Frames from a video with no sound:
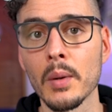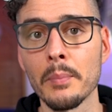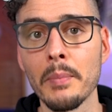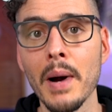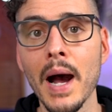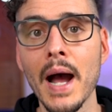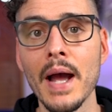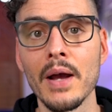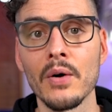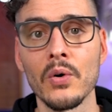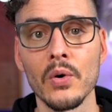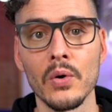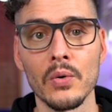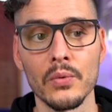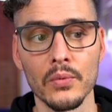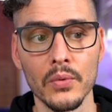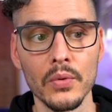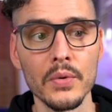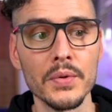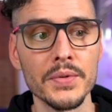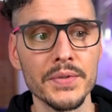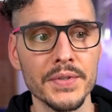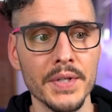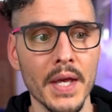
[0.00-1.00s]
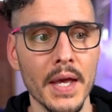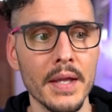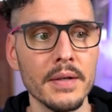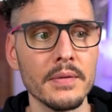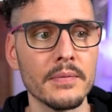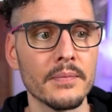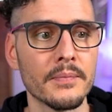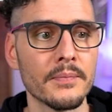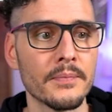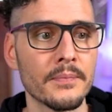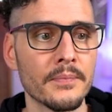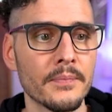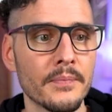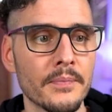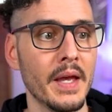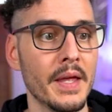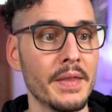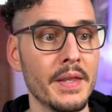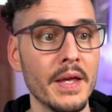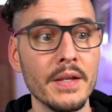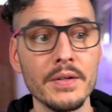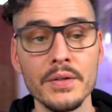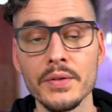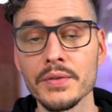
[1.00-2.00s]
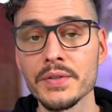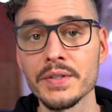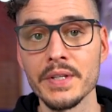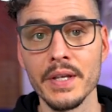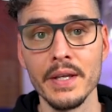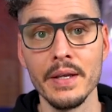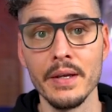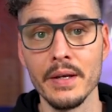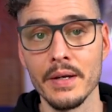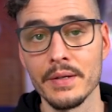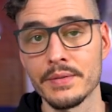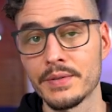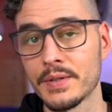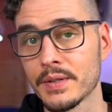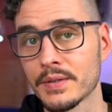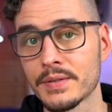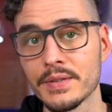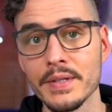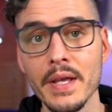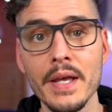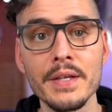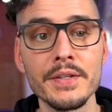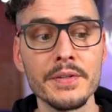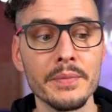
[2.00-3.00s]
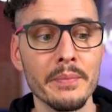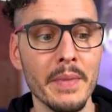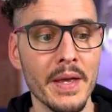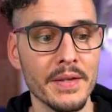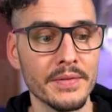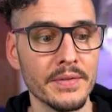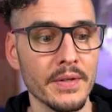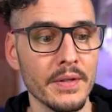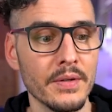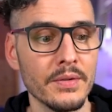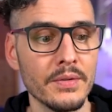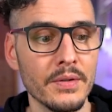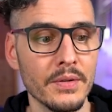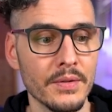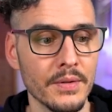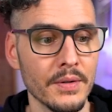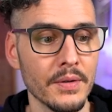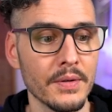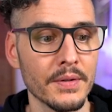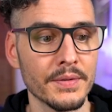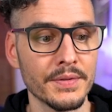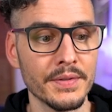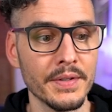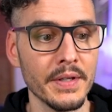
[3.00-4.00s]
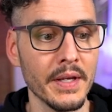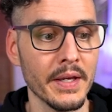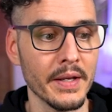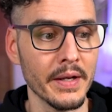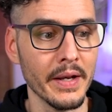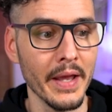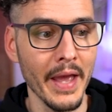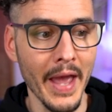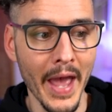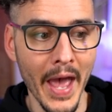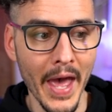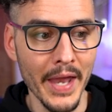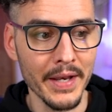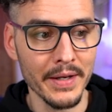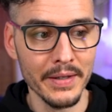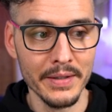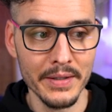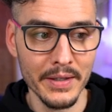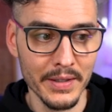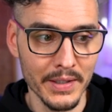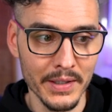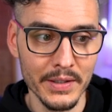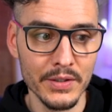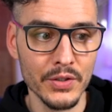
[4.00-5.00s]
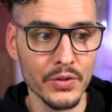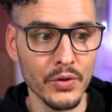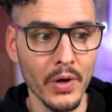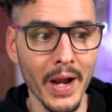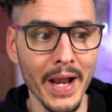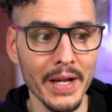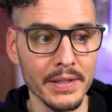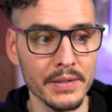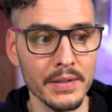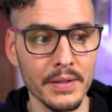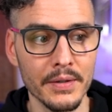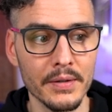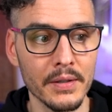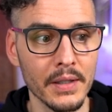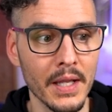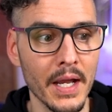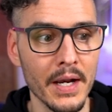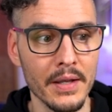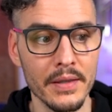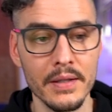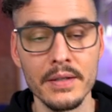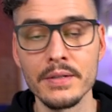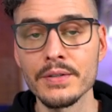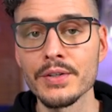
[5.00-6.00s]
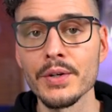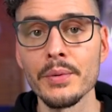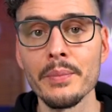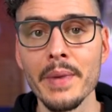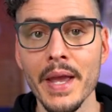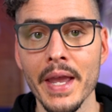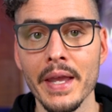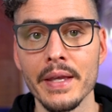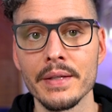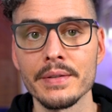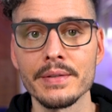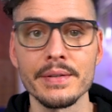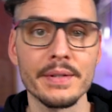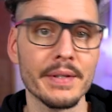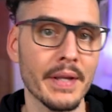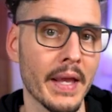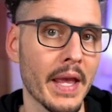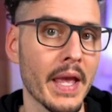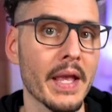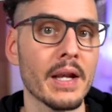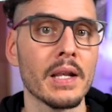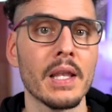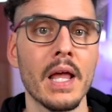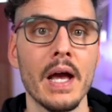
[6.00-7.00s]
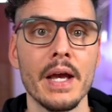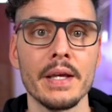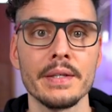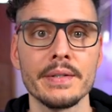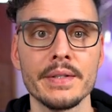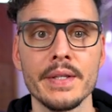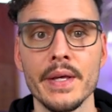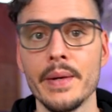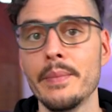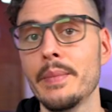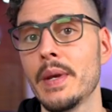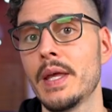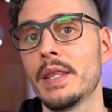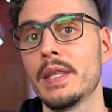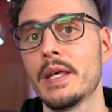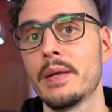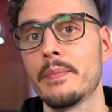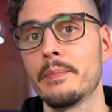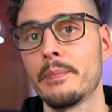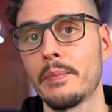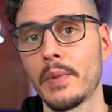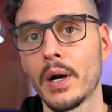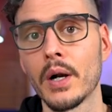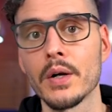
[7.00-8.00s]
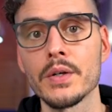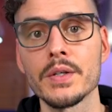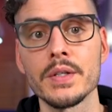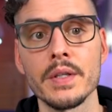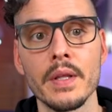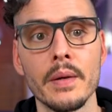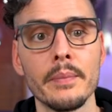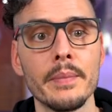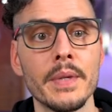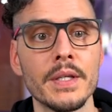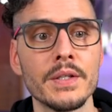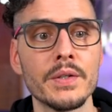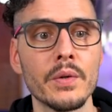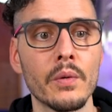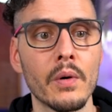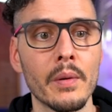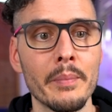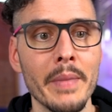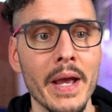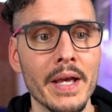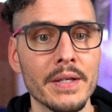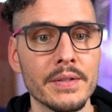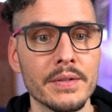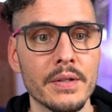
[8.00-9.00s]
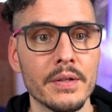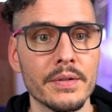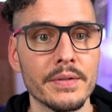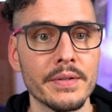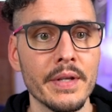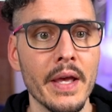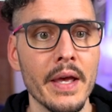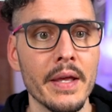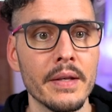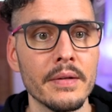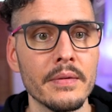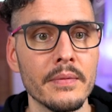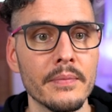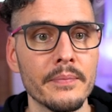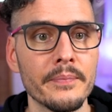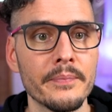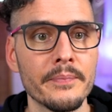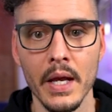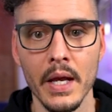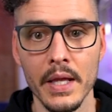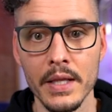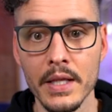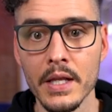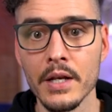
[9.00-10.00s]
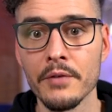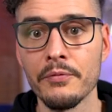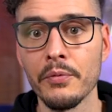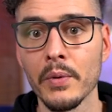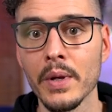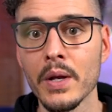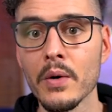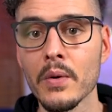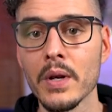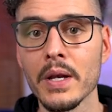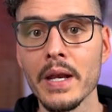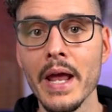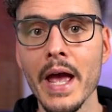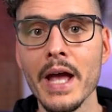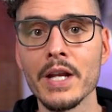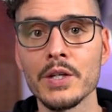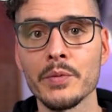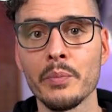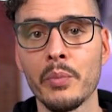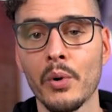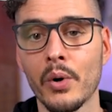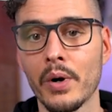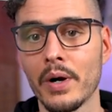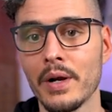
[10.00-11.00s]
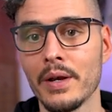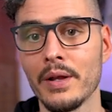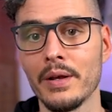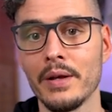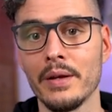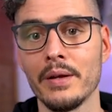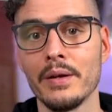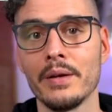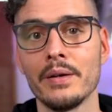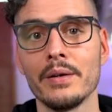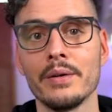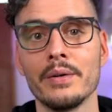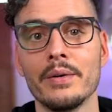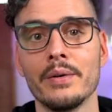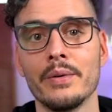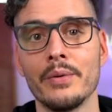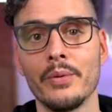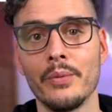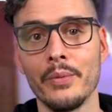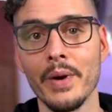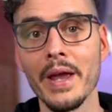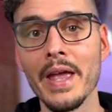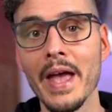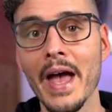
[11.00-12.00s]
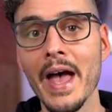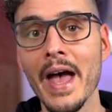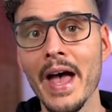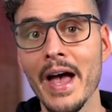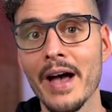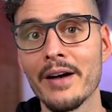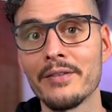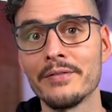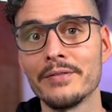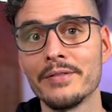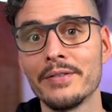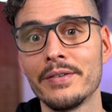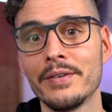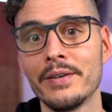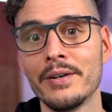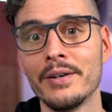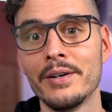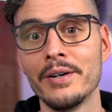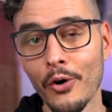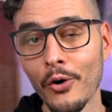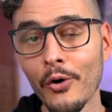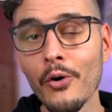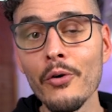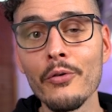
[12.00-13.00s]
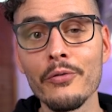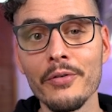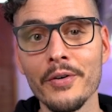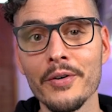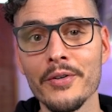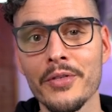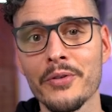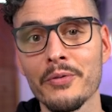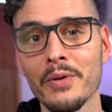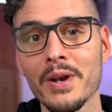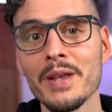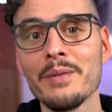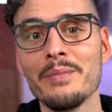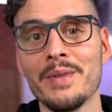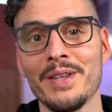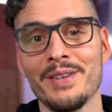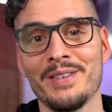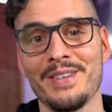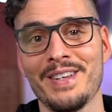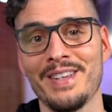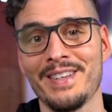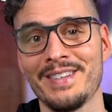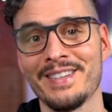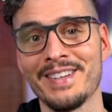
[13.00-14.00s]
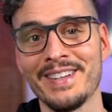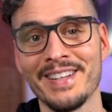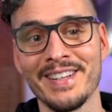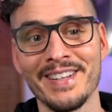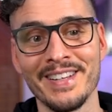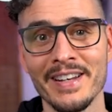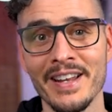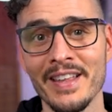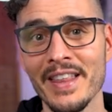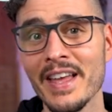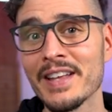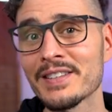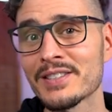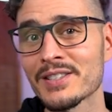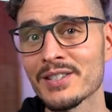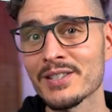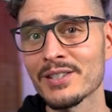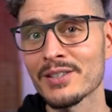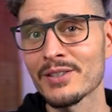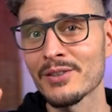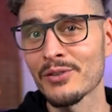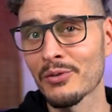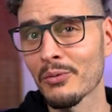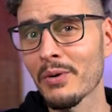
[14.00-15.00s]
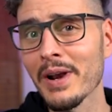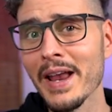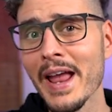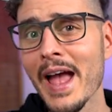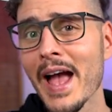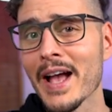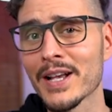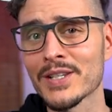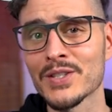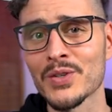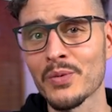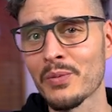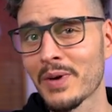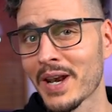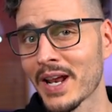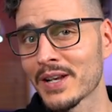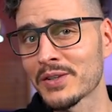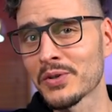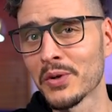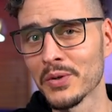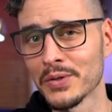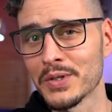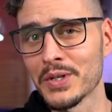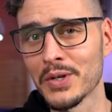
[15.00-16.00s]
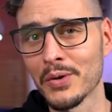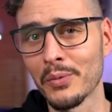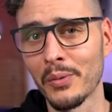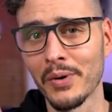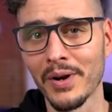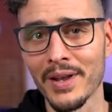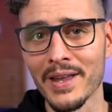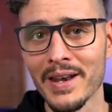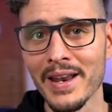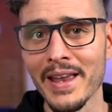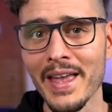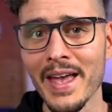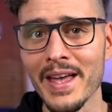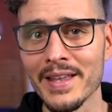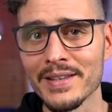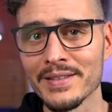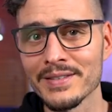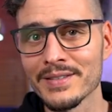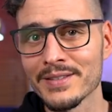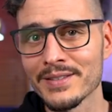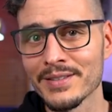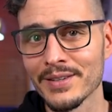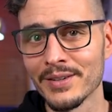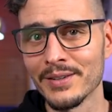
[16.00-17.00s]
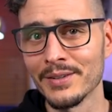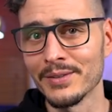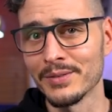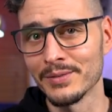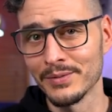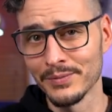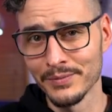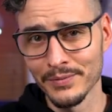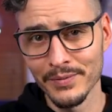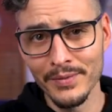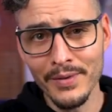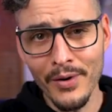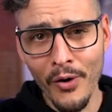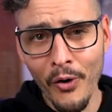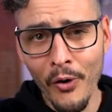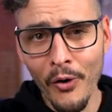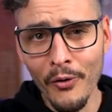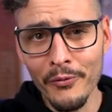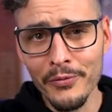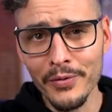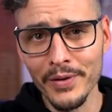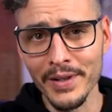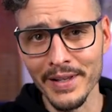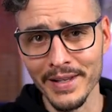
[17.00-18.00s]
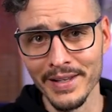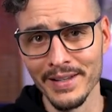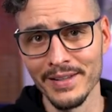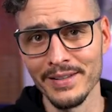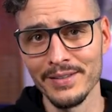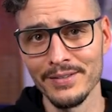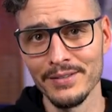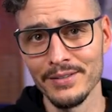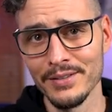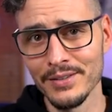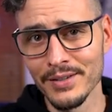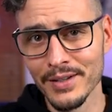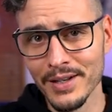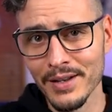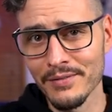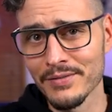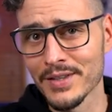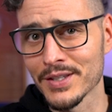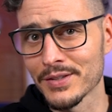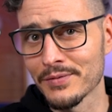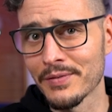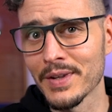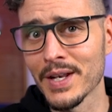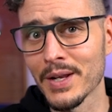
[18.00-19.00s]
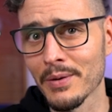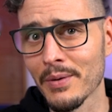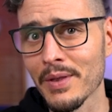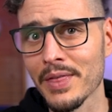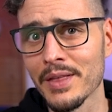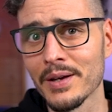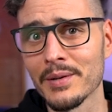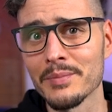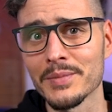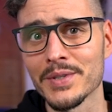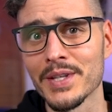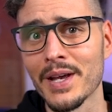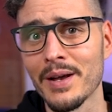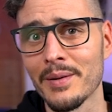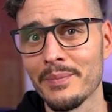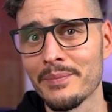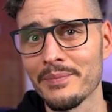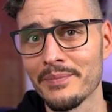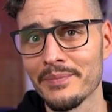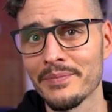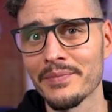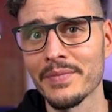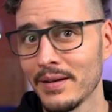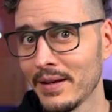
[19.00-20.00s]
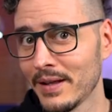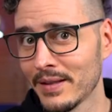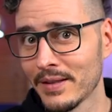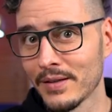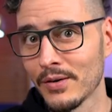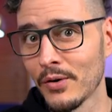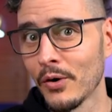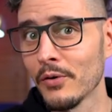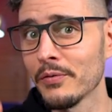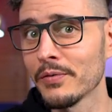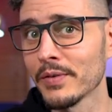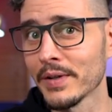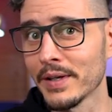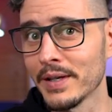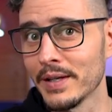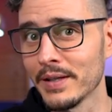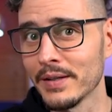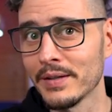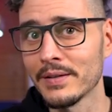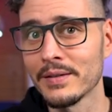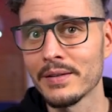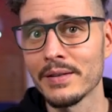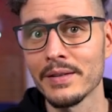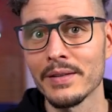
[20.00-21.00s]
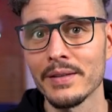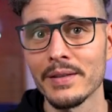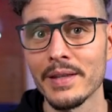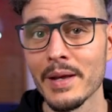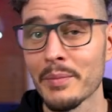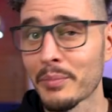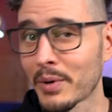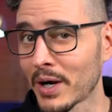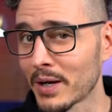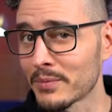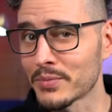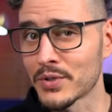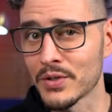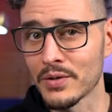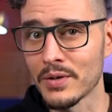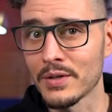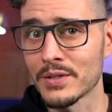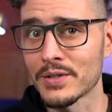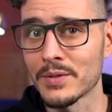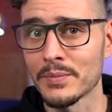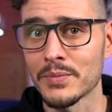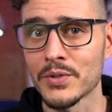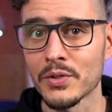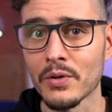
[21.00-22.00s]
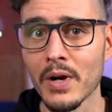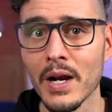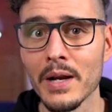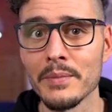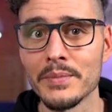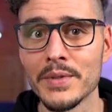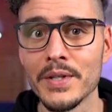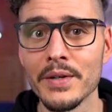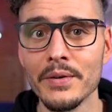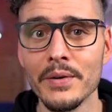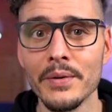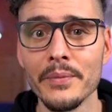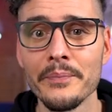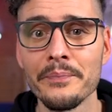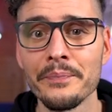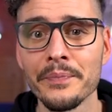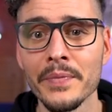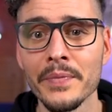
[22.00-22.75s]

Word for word: our Pi-hole rule set. And then you'll see a success message, and you can see it added and extracted a lot of these domains, analyzed them, and then merged them into our master set. And then if we go to dashboard, we have over three million. Now that's three X what I told you you were gonna get. So hopefully you give this video a thumbs up, and then hopefully that prompts you to subscribe too.